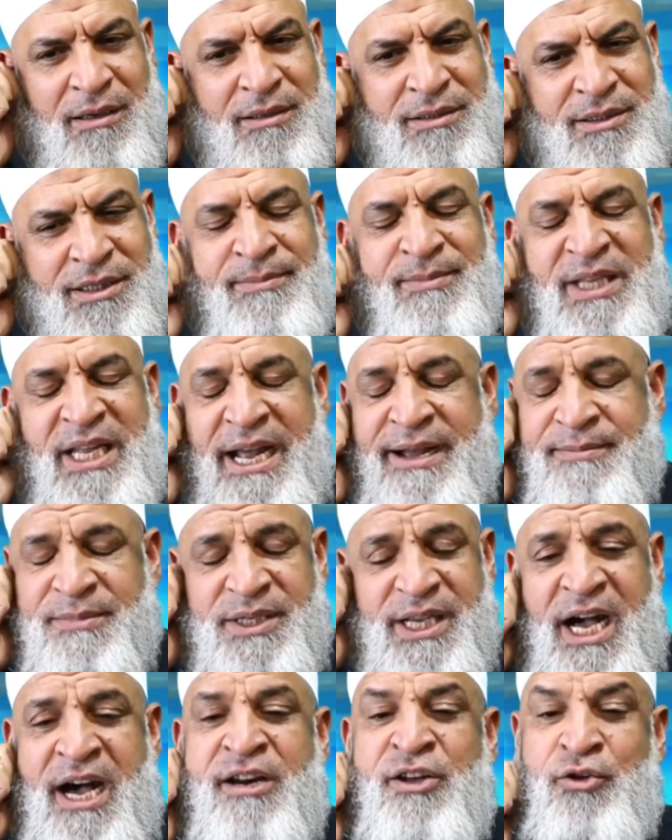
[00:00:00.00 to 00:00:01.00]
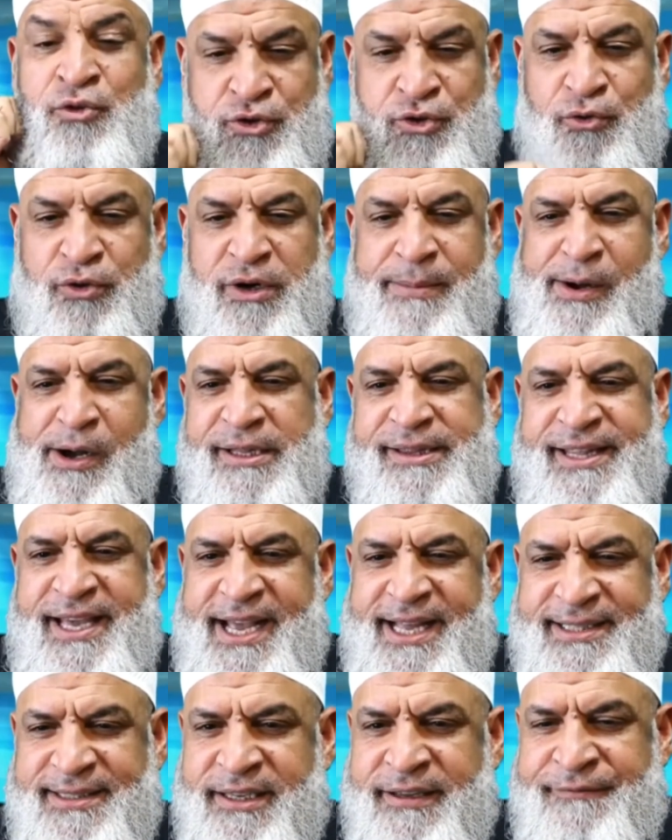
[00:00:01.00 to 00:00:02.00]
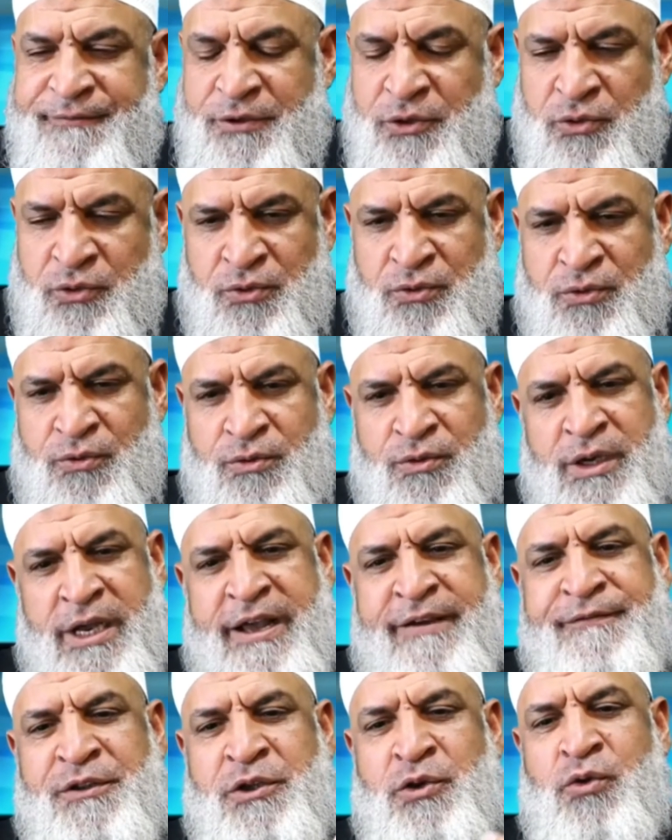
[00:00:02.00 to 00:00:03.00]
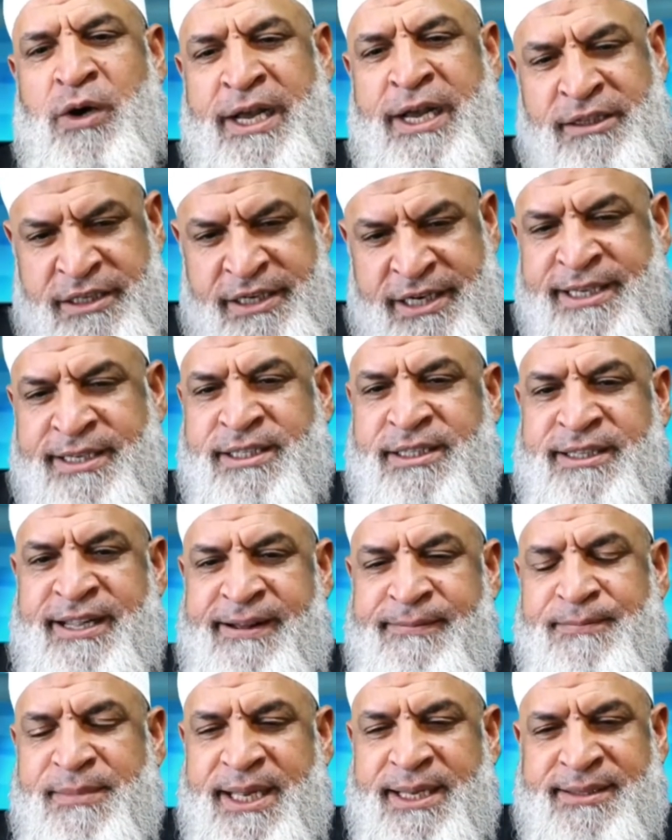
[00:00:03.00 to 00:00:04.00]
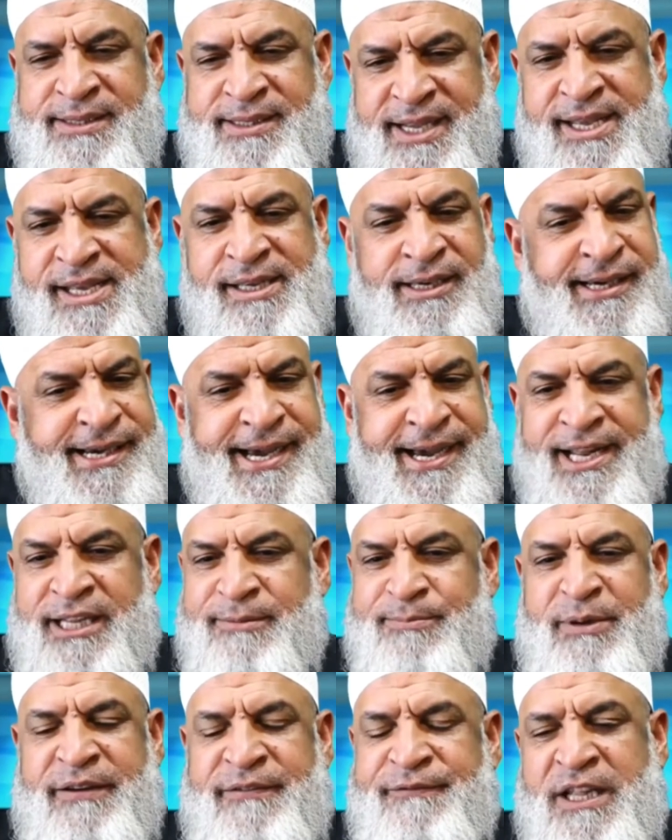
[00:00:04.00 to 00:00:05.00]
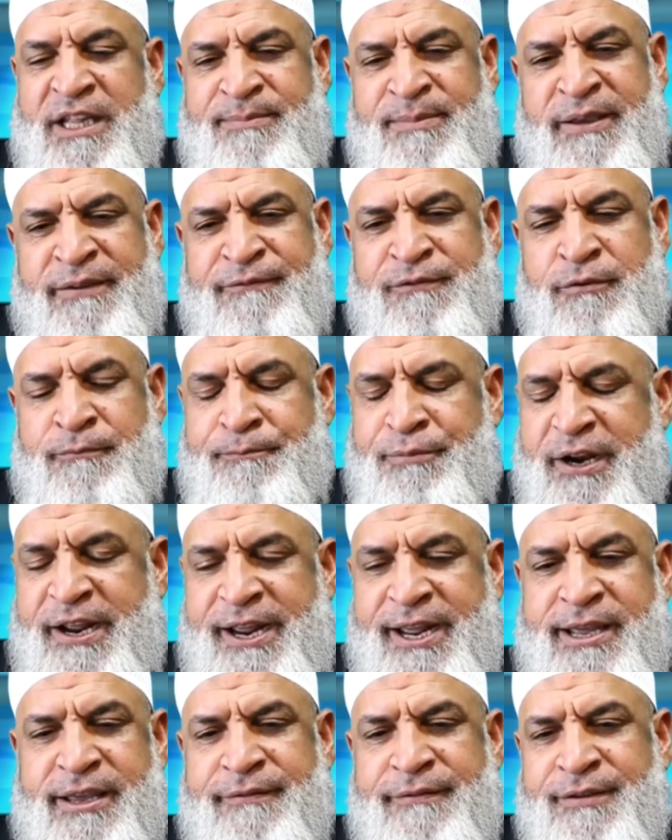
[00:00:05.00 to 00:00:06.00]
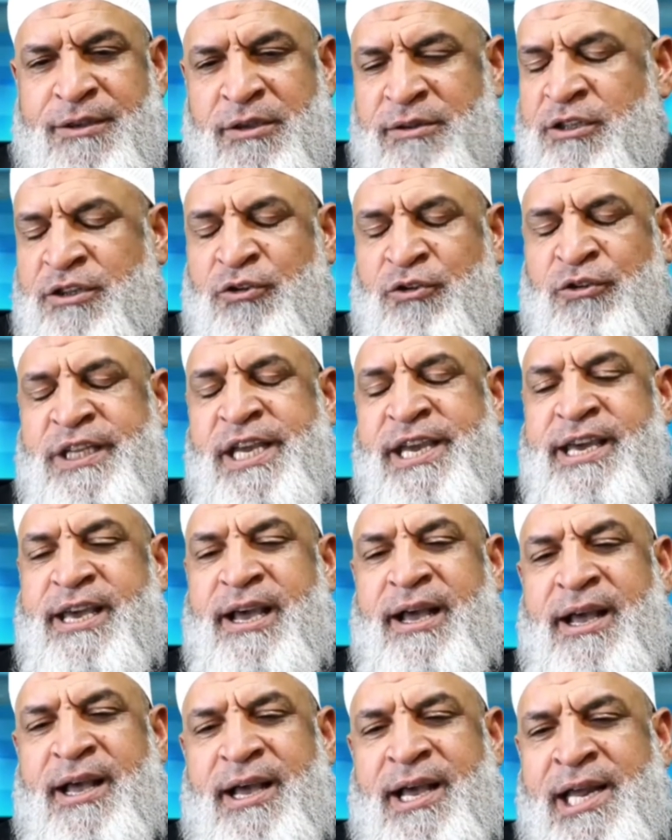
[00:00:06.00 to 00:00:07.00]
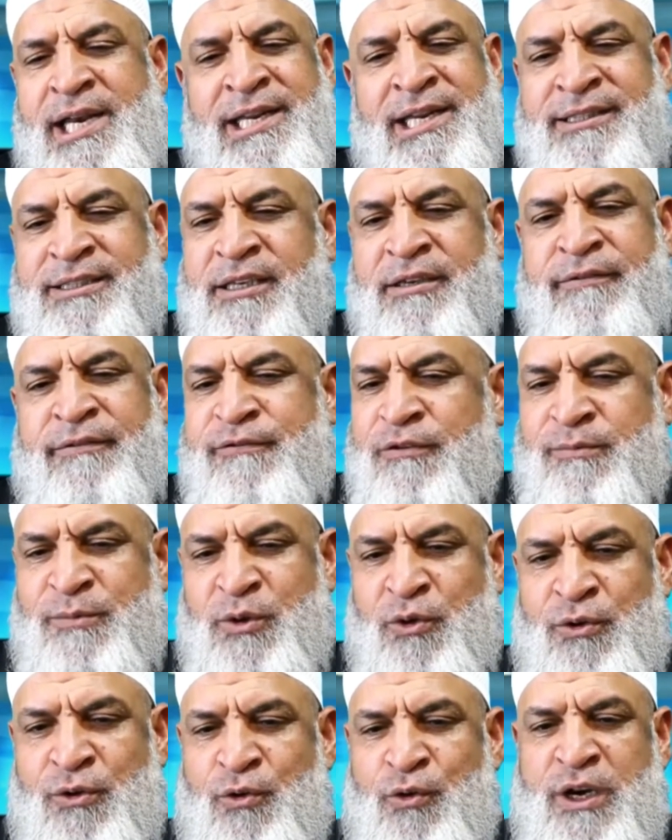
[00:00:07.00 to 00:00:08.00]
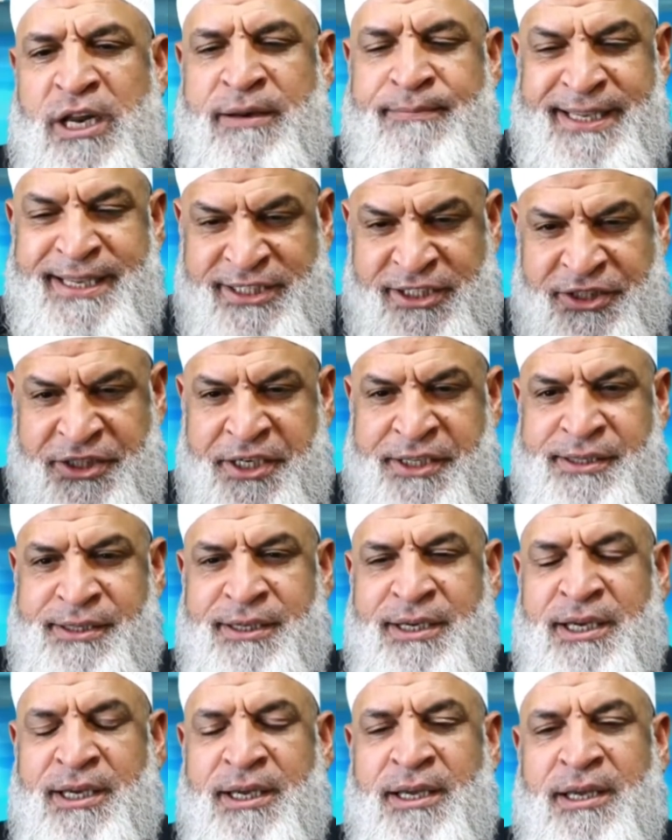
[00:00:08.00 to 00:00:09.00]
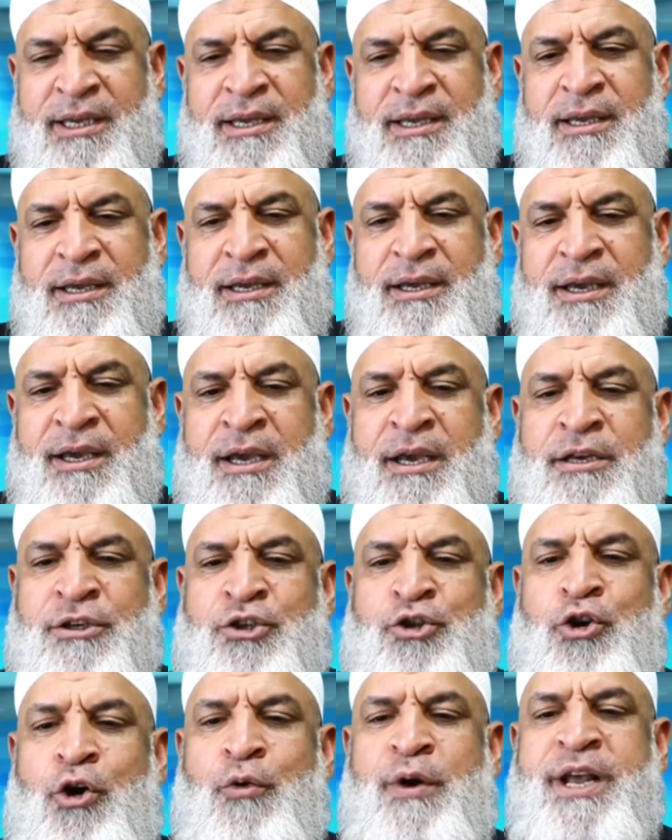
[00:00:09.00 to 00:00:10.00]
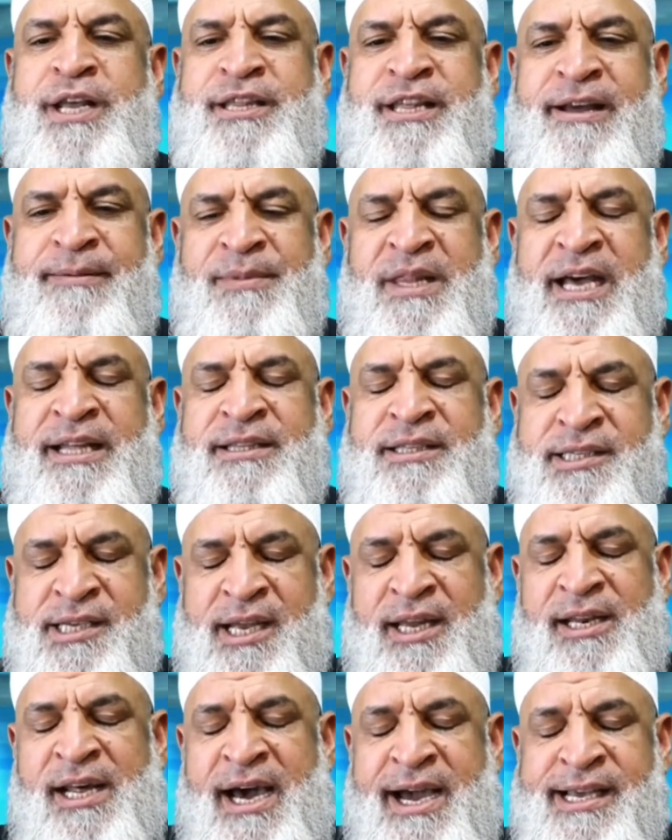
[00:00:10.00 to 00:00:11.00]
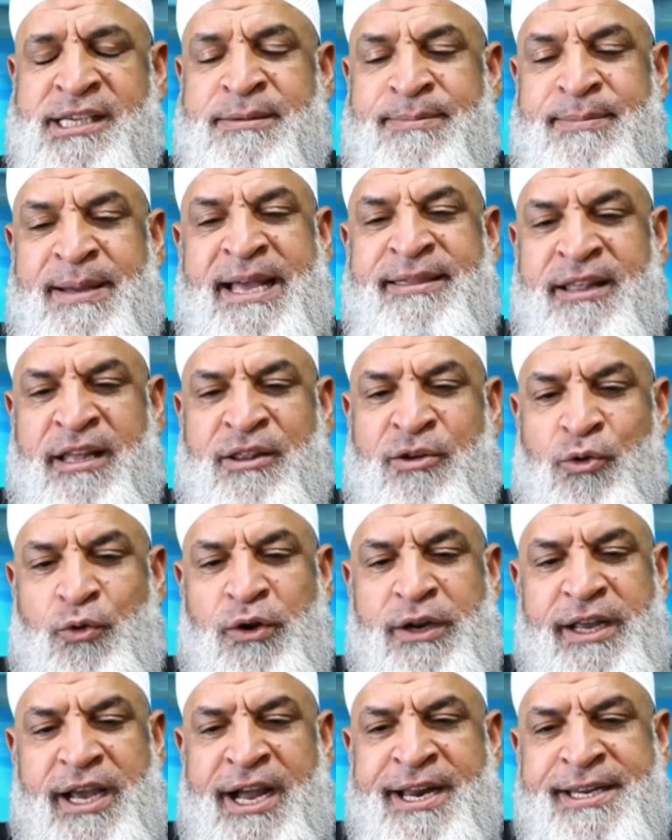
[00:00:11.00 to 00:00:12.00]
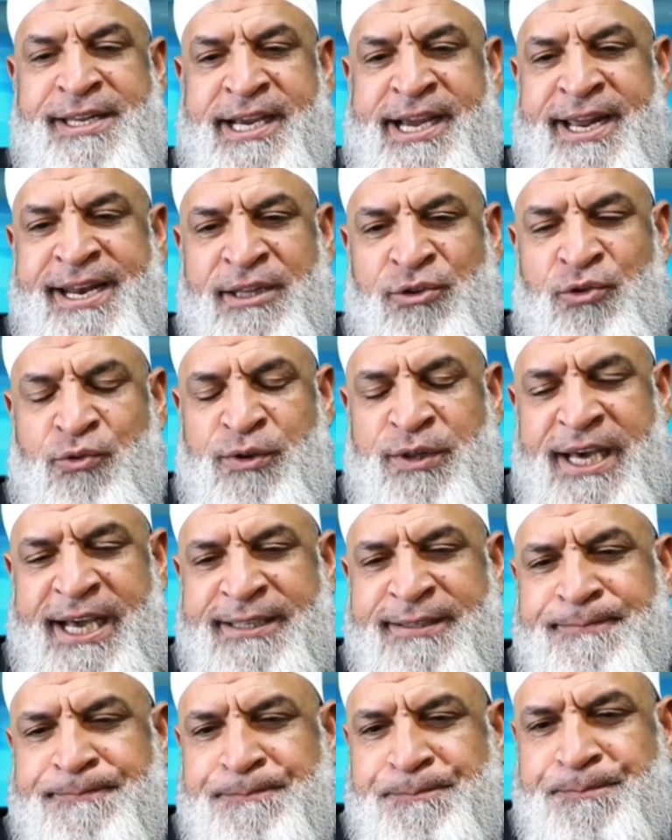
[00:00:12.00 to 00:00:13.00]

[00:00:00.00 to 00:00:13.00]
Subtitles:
Sometimes. Are you sure about that? If you have you addressed them and saying you cannot prevent me from praying? Did you take a letter from your local masjid showing them that salah is mandatory and you cannot do that?